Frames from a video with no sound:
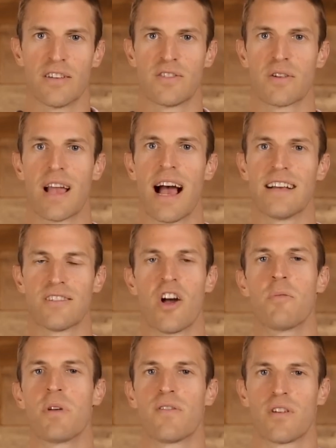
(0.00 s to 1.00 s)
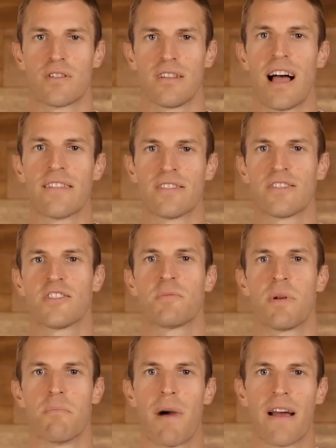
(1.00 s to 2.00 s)
So guys, I hope you've learned a lot. This has
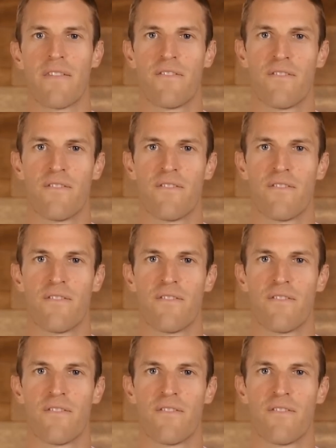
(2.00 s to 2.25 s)
been my